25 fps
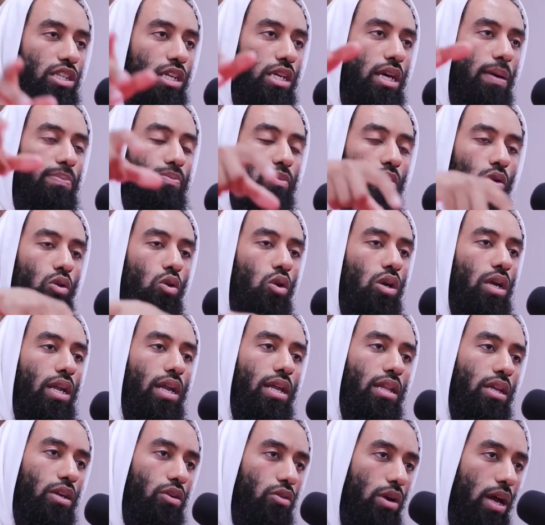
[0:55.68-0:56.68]
And she kept on
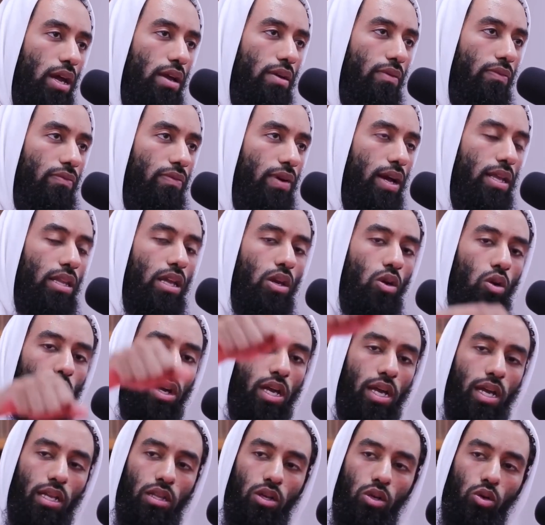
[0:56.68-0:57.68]
looking at the grave and then
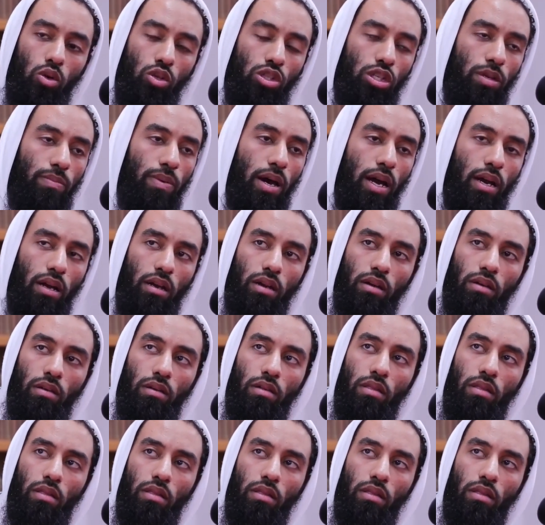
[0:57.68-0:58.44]
looking at the Gucci bag.